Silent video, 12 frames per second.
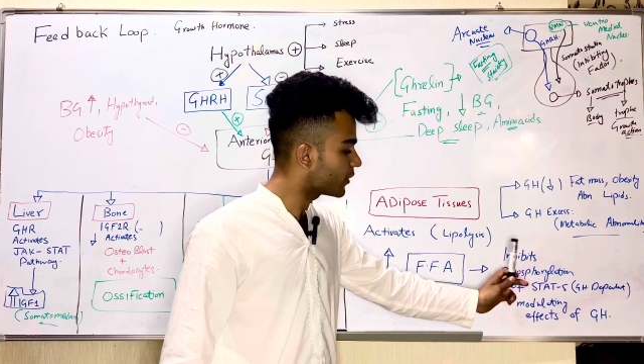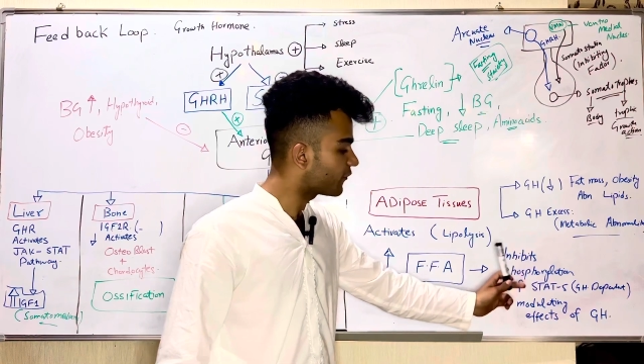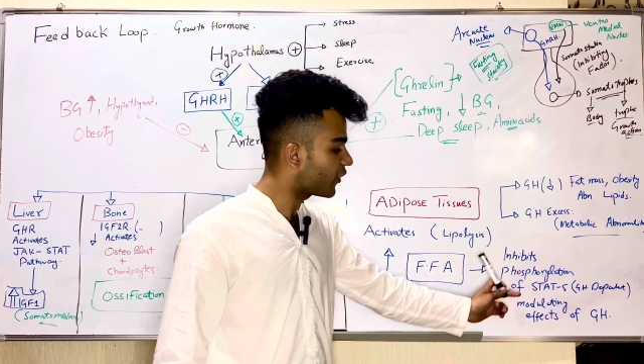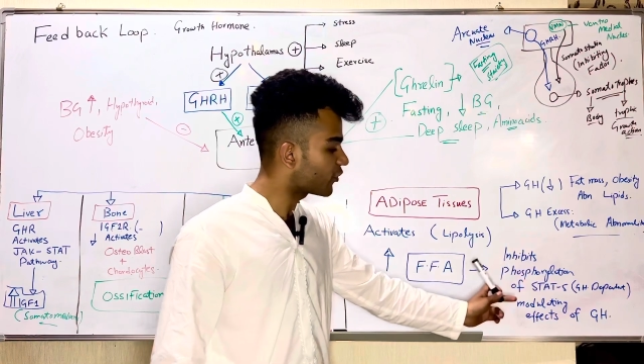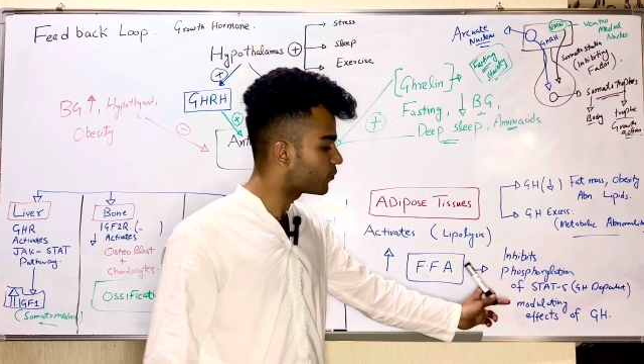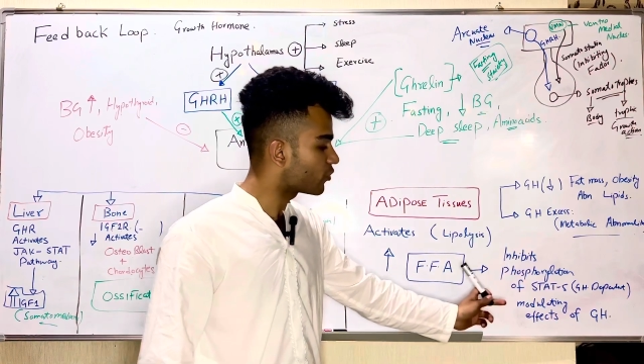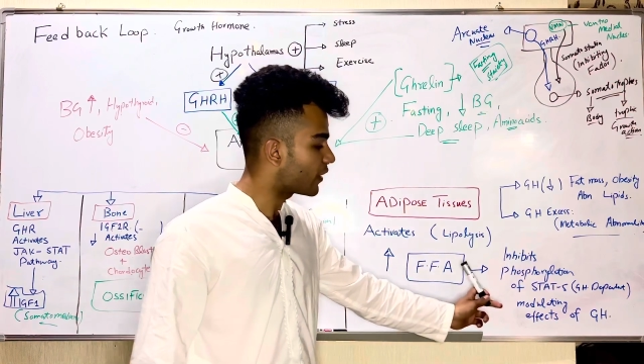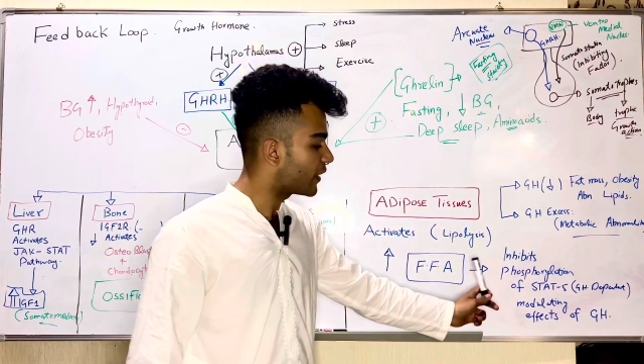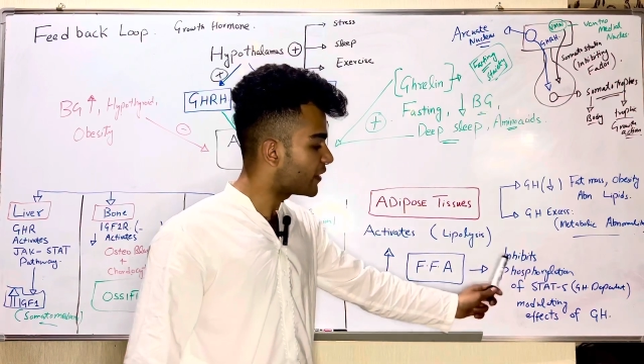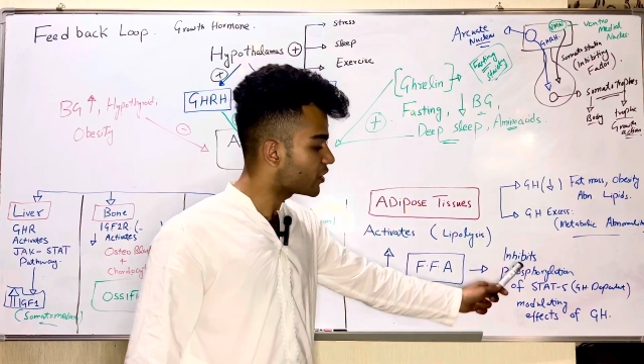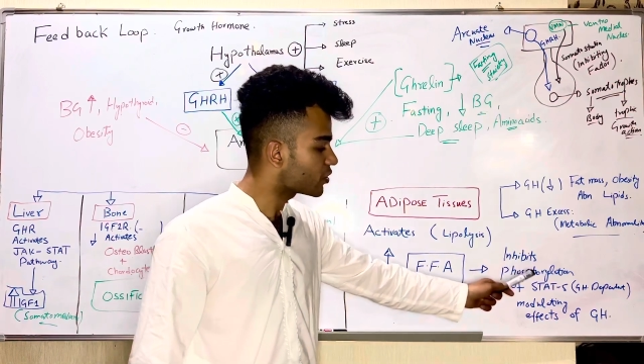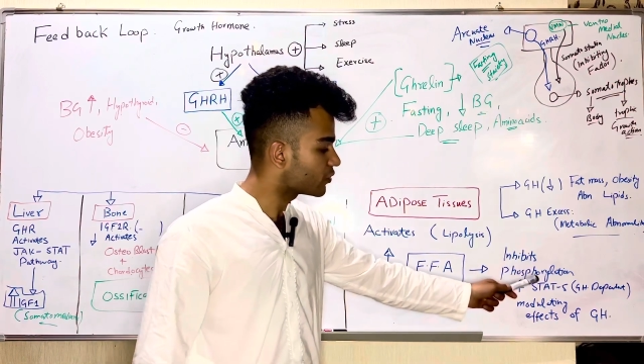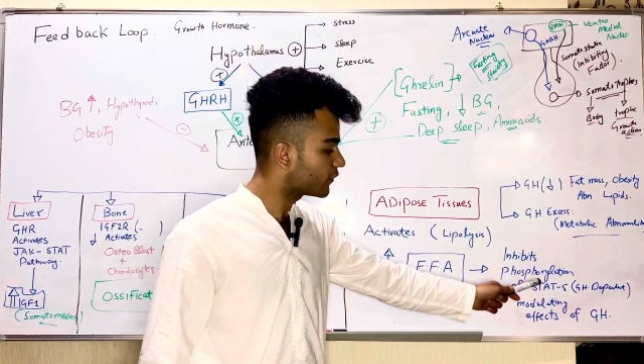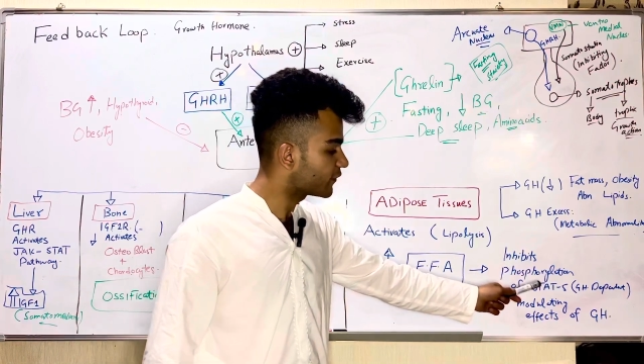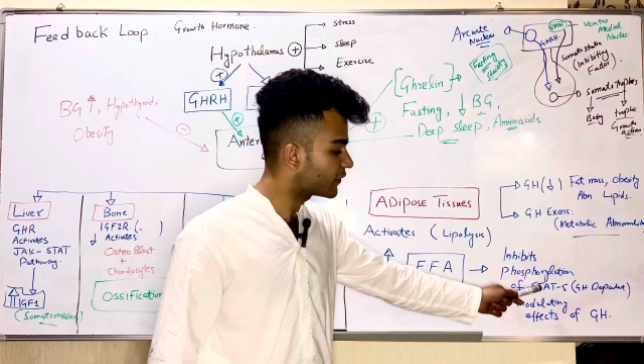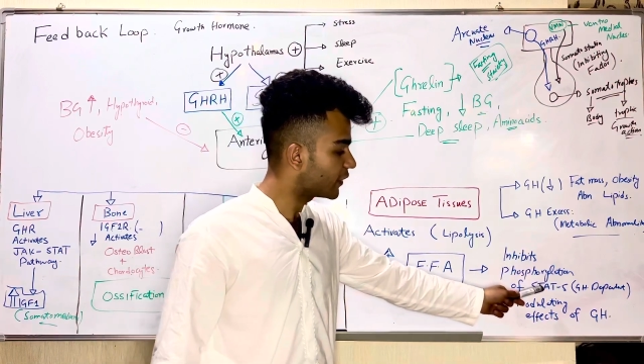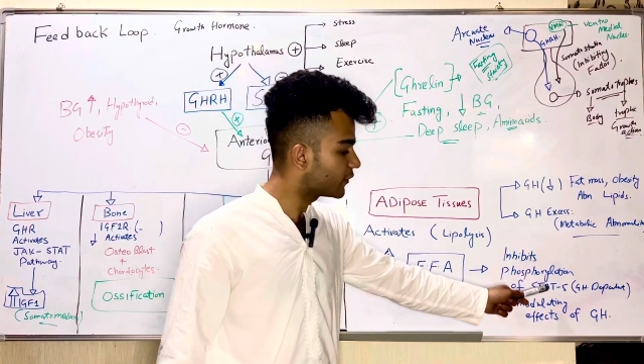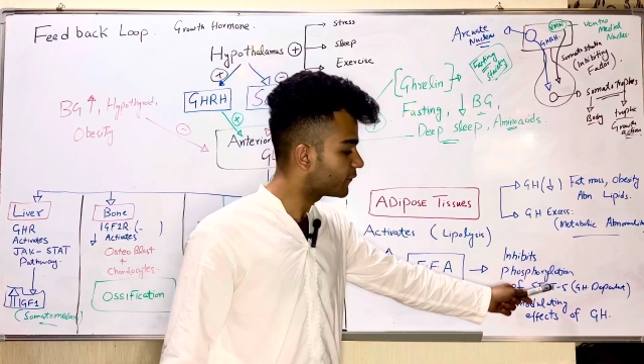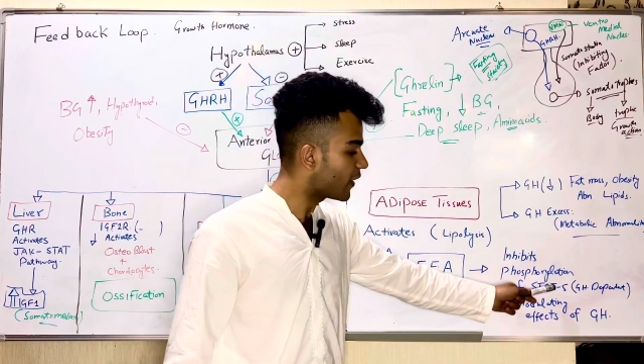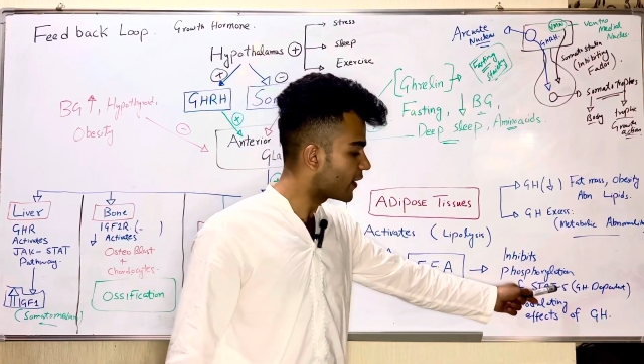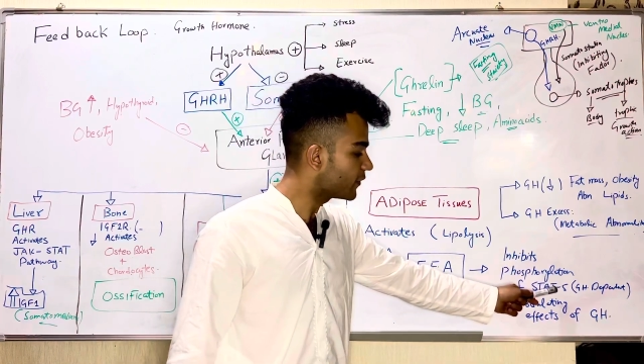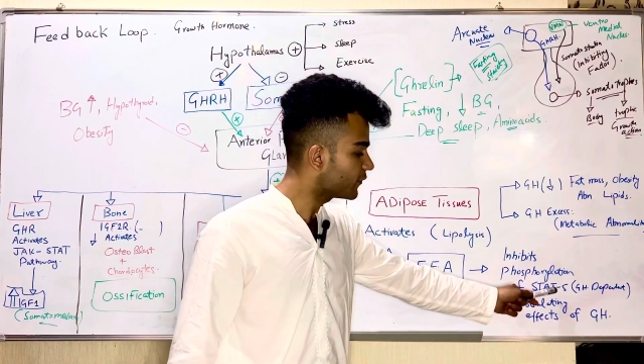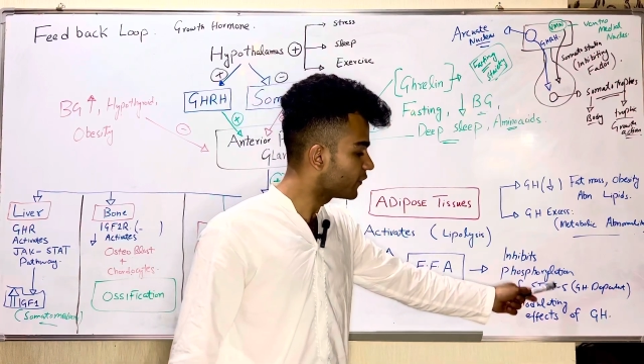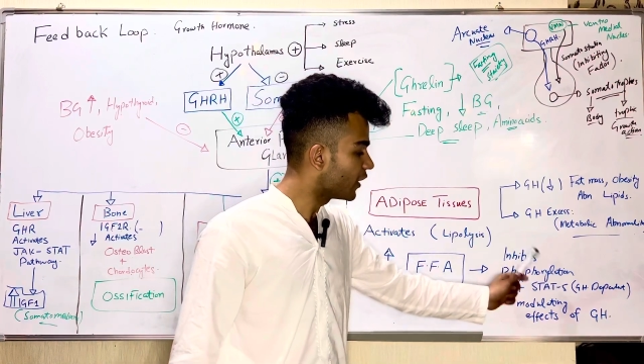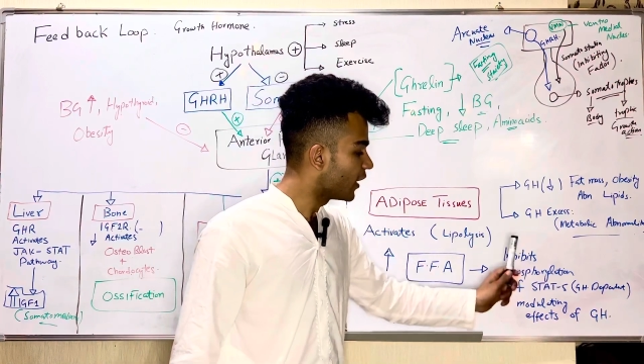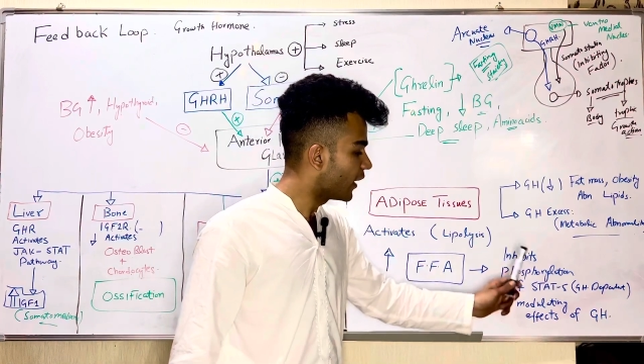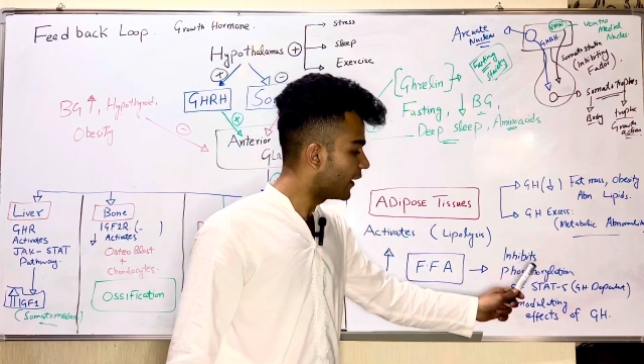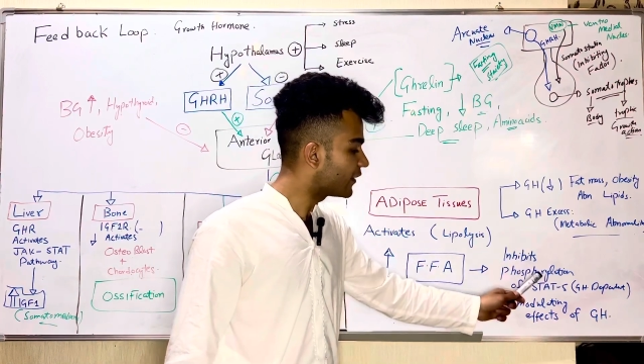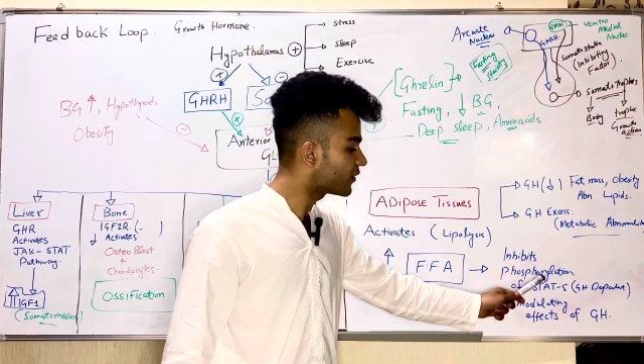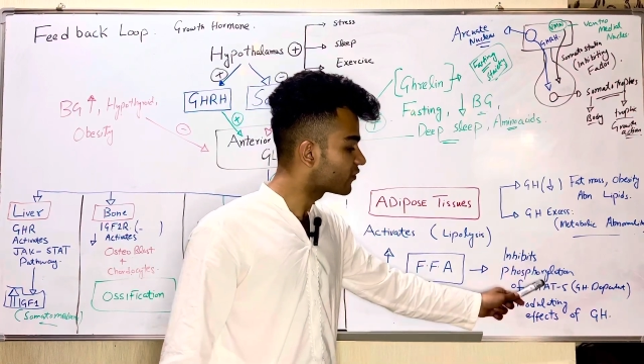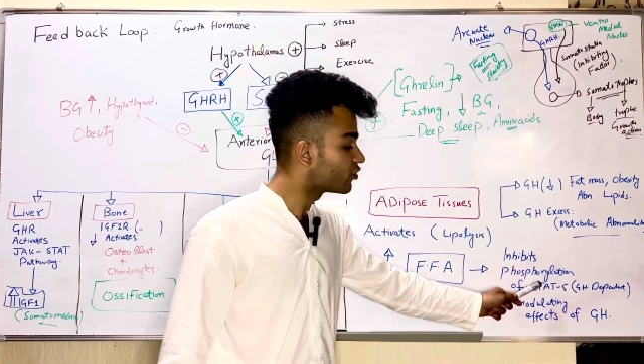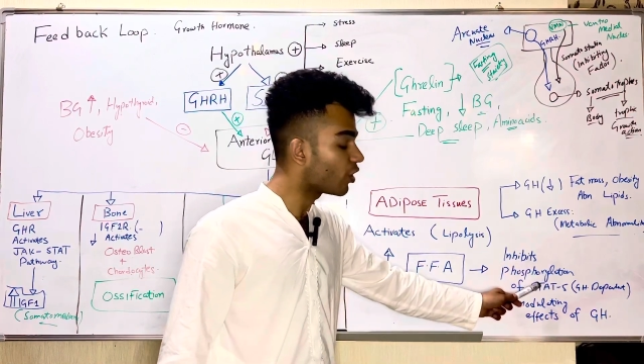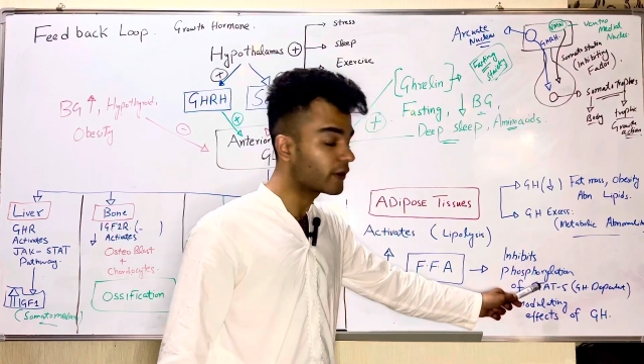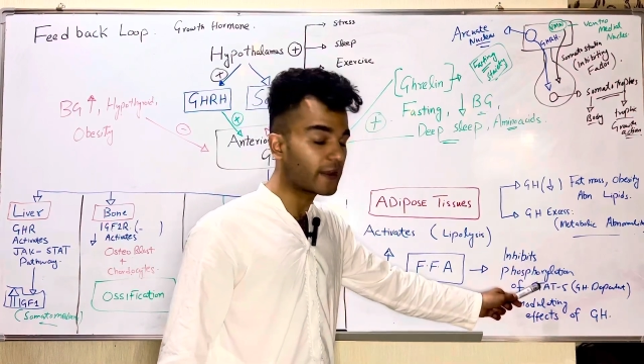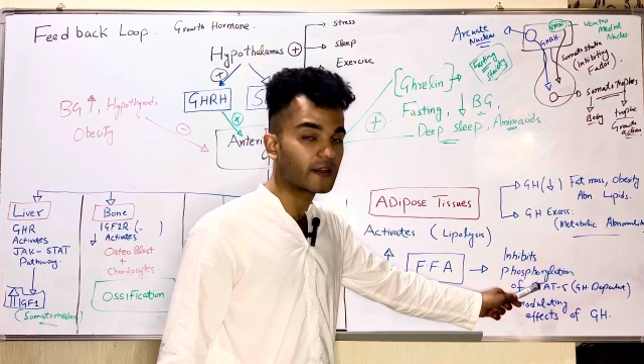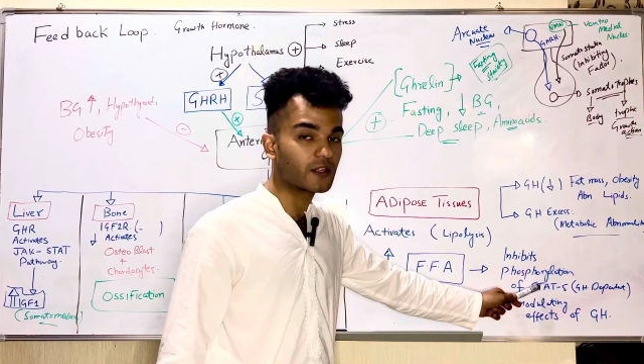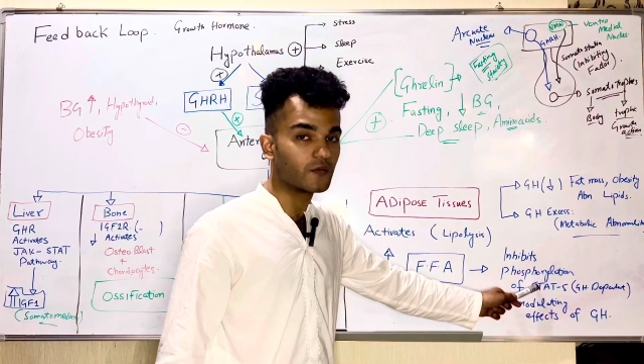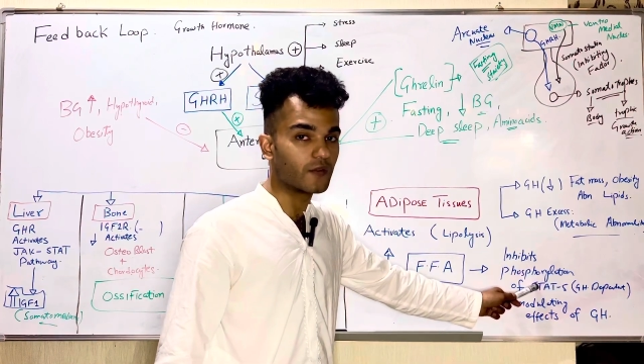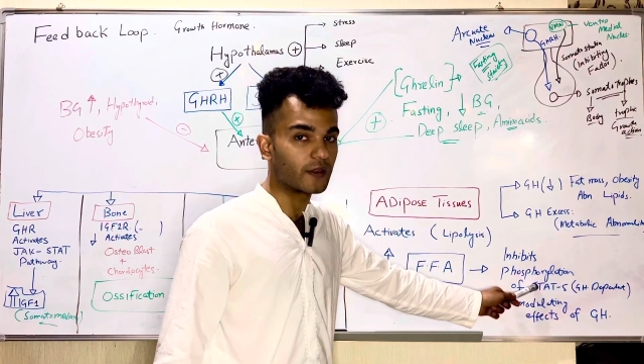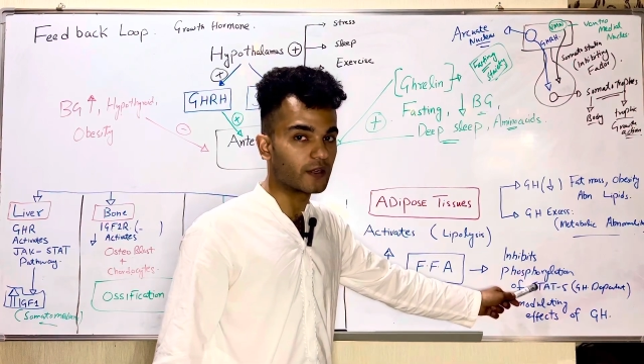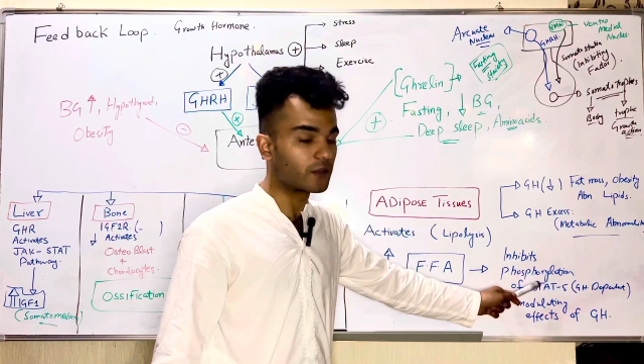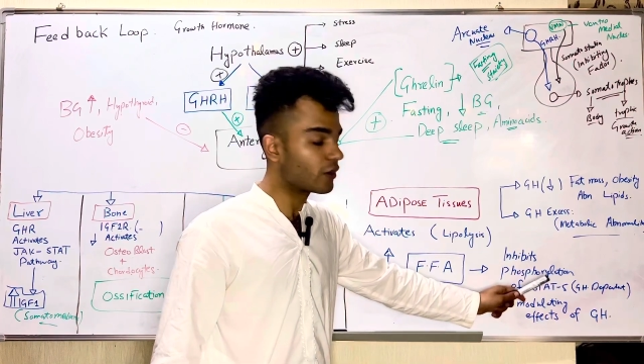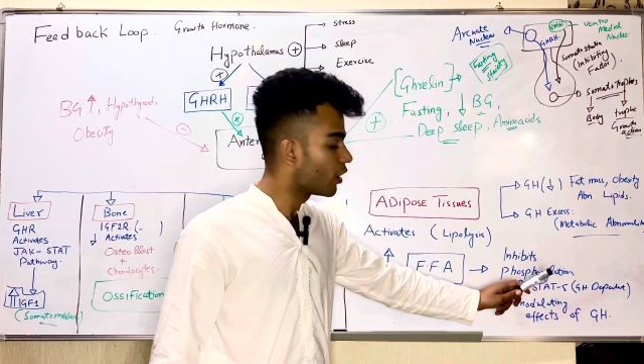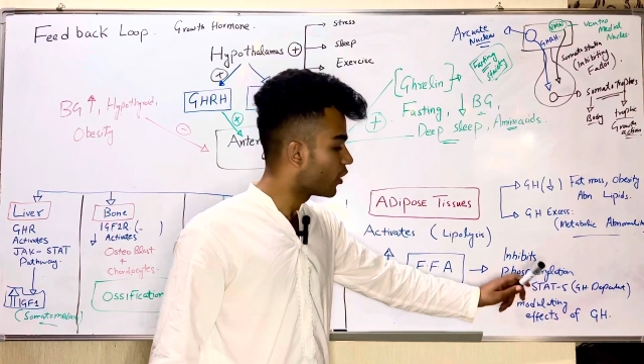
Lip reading: the phosphorylation of state 5, it is not activated.